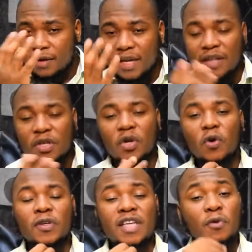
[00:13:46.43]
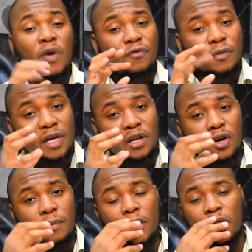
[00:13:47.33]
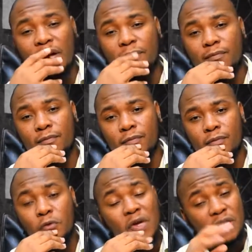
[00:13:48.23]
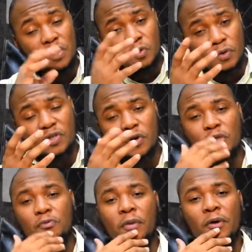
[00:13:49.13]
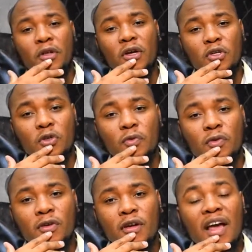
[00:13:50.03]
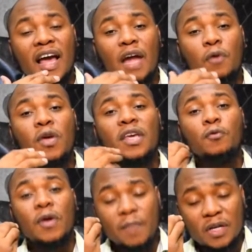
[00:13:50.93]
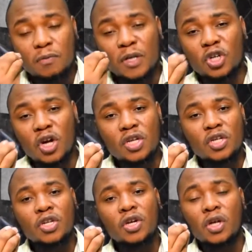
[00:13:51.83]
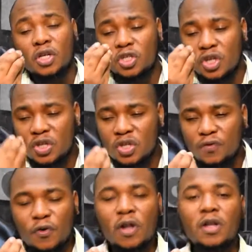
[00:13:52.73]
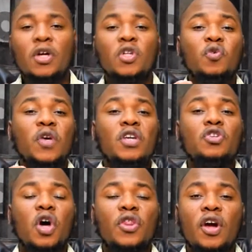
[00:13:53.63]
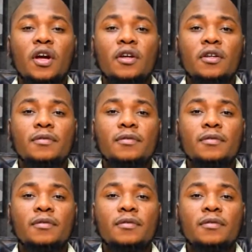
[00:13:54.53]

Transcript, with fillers: categories and we have to be clear about them. We can do research more about the issue. And we, we must be judge, justful to each other